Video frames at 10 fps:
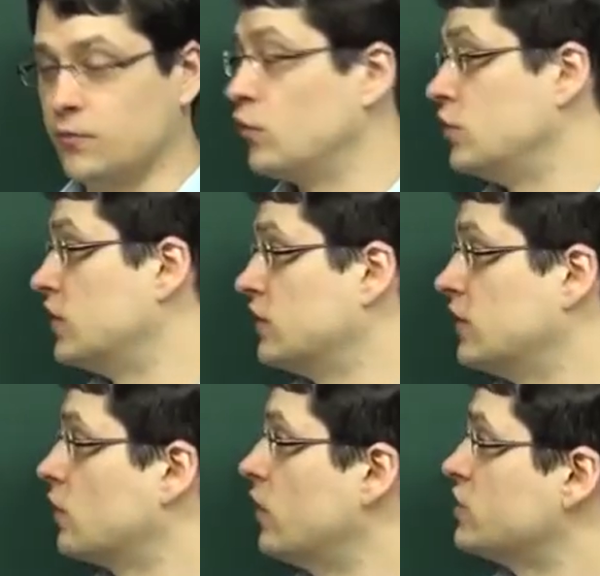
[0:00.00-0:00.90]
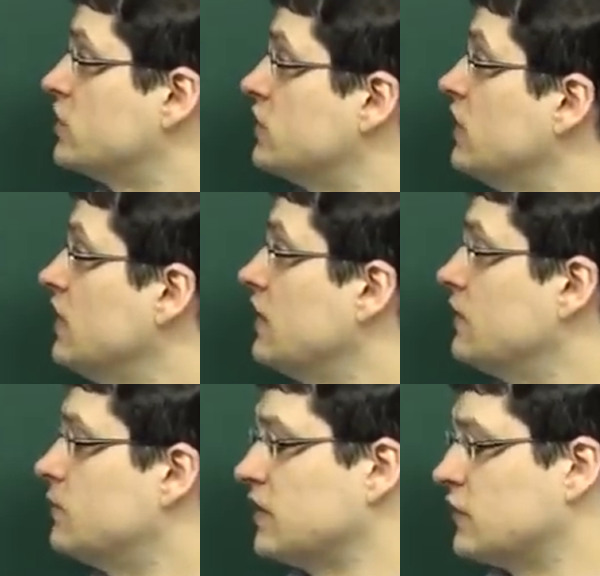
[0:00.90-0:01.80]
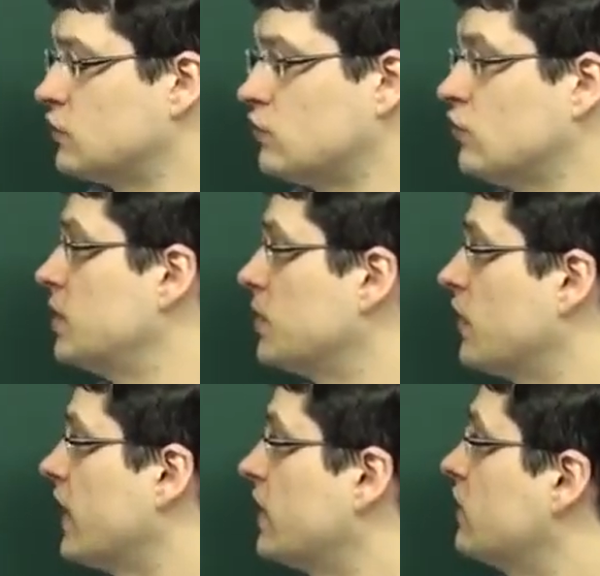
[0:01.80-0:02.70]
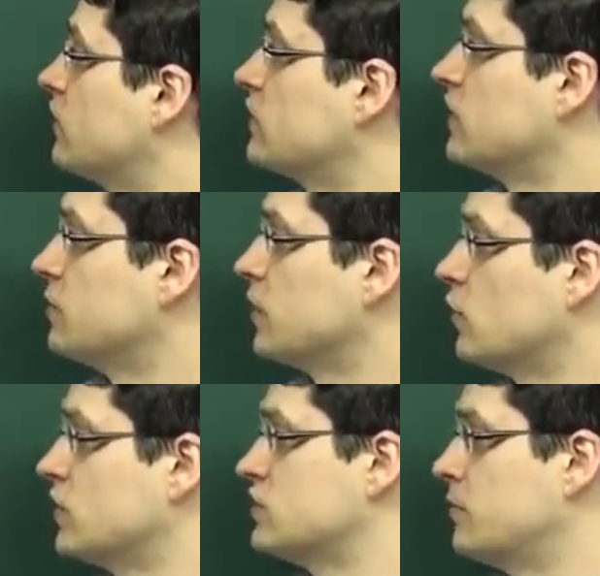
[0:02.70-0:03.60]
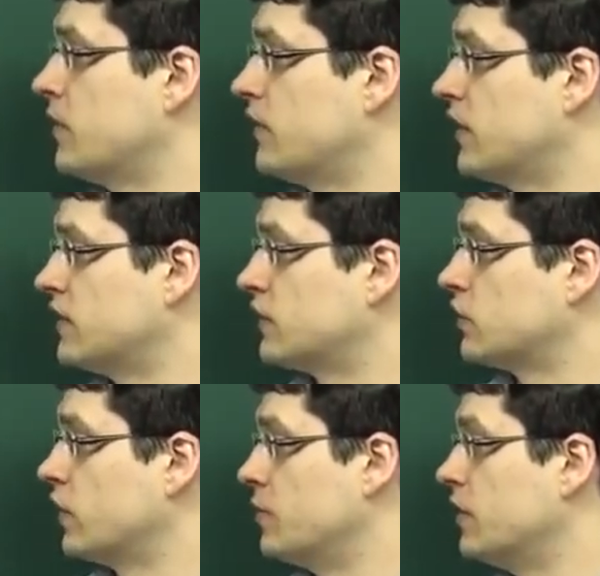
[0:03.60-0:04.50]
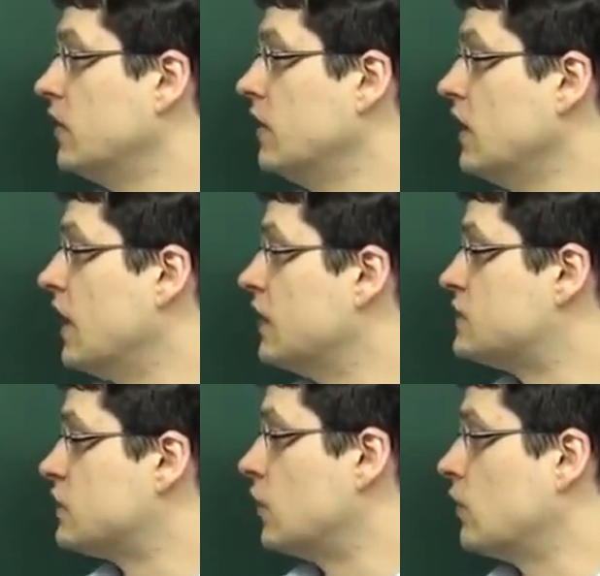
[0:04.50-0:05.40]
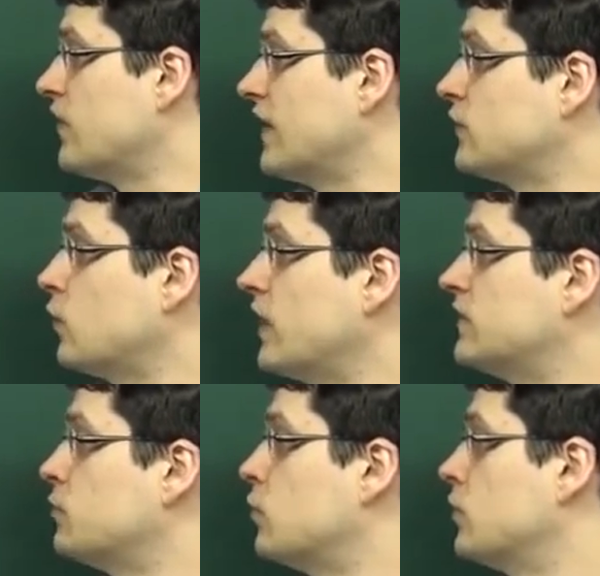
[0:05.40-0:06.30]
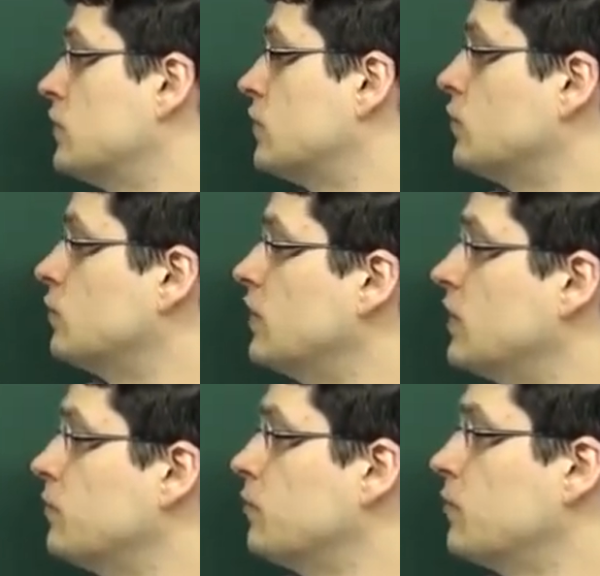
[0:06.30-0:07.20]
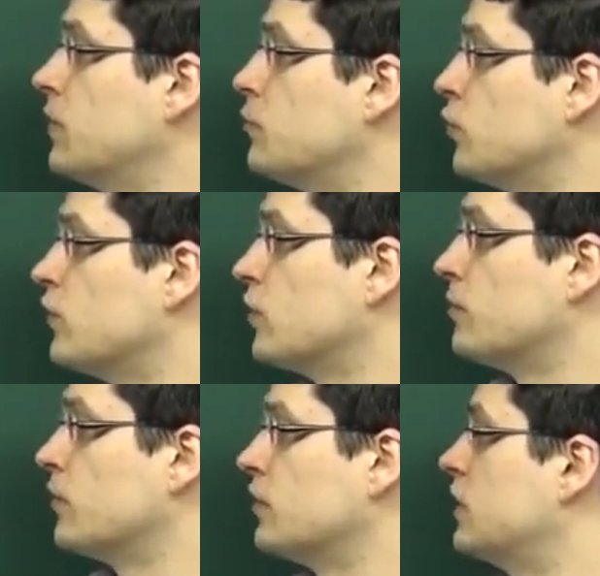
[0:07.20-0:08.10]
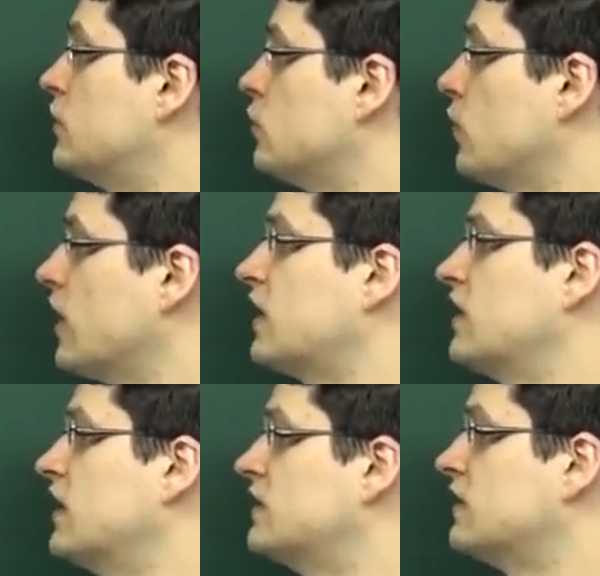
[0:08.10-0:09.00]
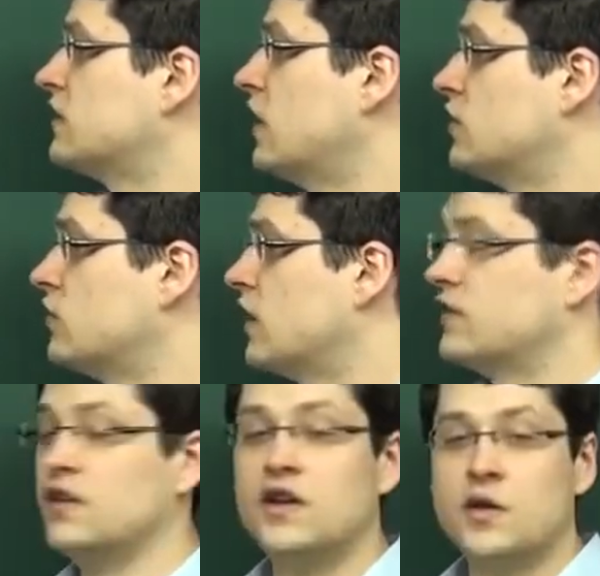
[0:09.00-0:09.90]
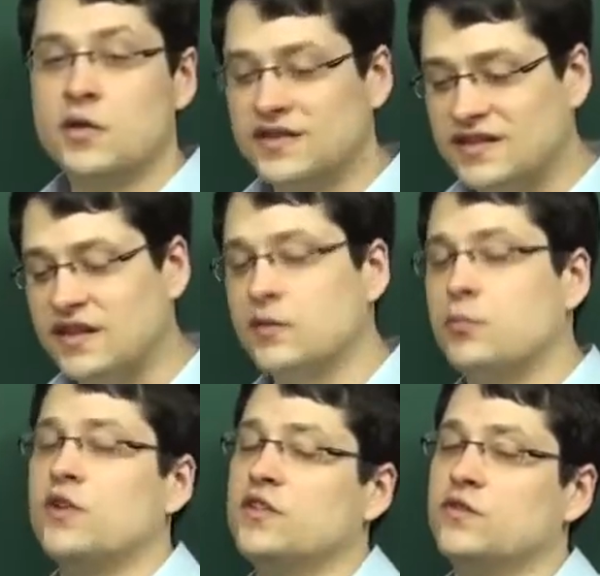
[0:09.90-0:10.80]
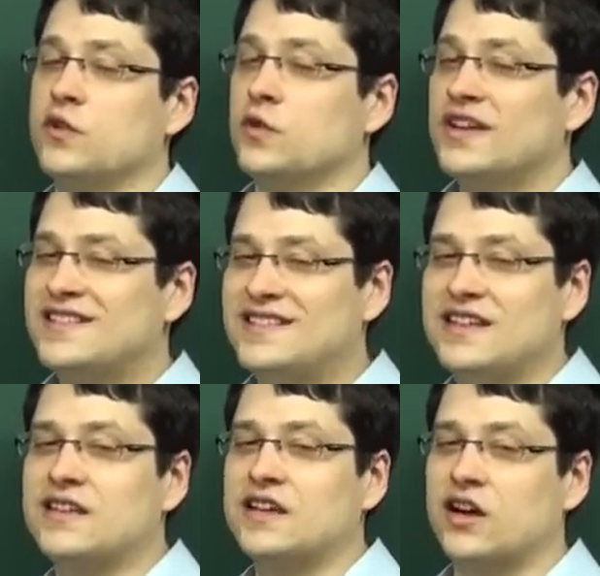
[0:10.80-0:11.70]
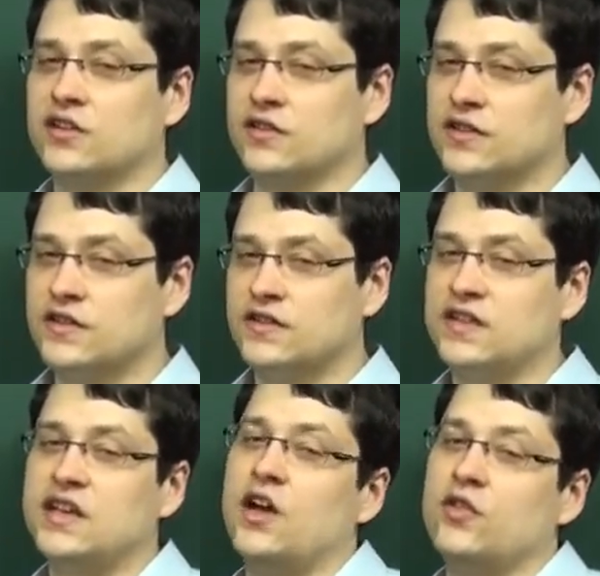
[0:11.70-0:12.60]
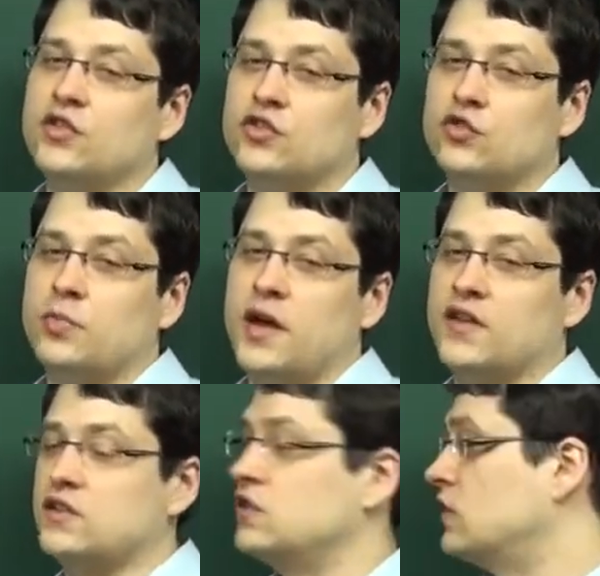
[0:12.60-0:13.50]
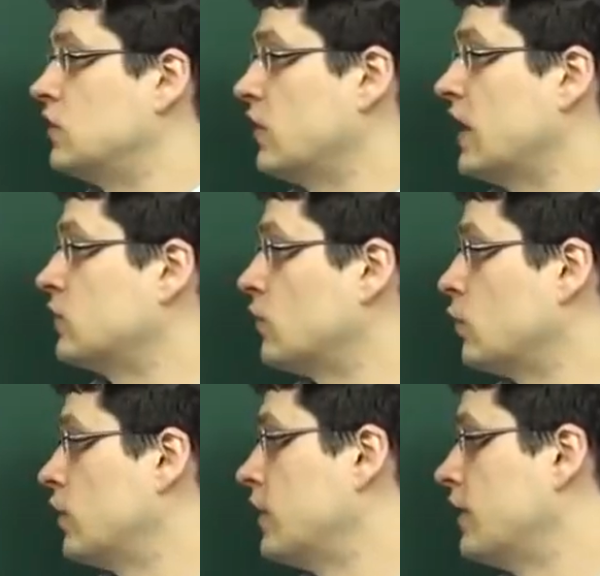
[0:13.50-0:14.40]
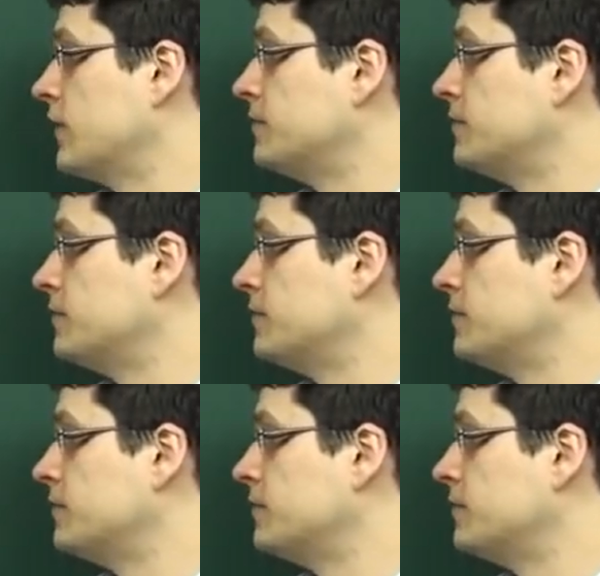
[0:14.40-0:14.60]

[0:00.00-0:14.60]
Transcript: when you get to the questions. It's extremely likely there's going to be a question about that disagreement. And so that's why it's important to improve your ability to recognize these contrasts. See the points of view, see the characters, see how the 2 passages interact with one another.